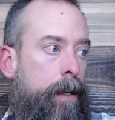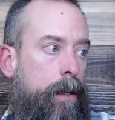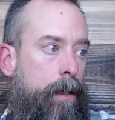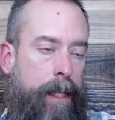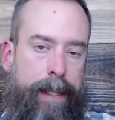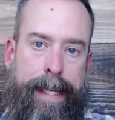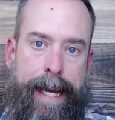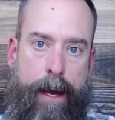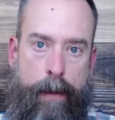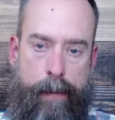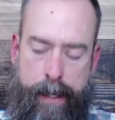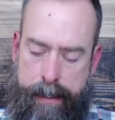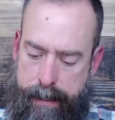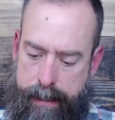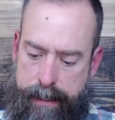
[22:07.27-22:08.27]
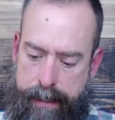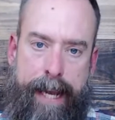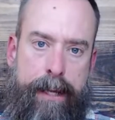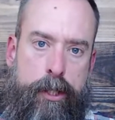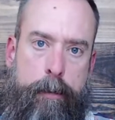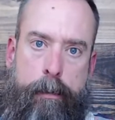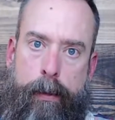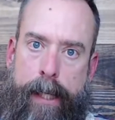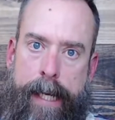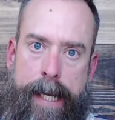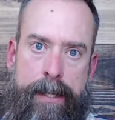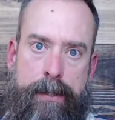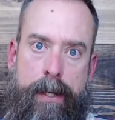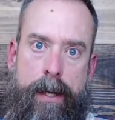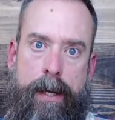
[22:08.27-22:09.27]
allow that to take its place.